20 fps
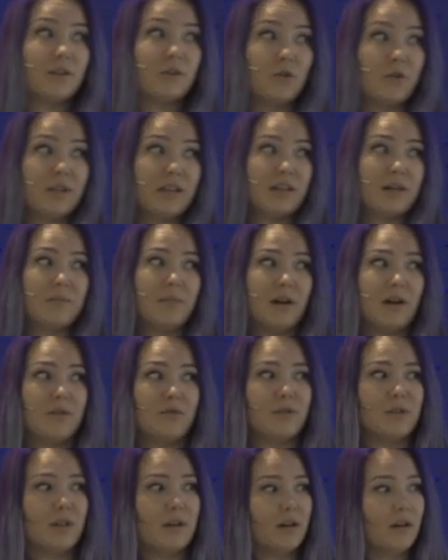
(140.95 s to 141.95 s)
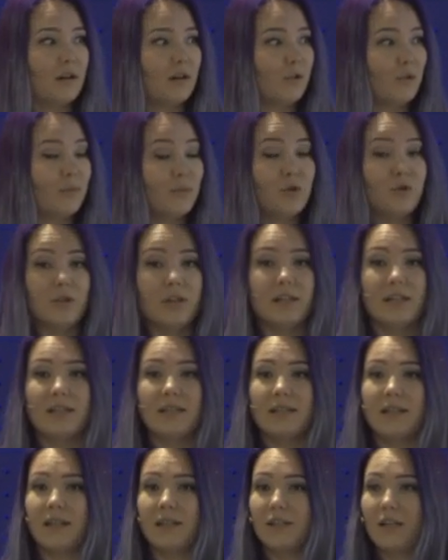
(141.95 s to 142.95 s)
talking about
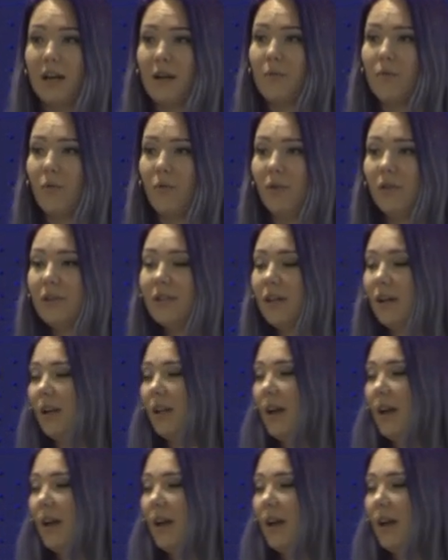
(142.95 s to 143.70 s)
communities and tech world.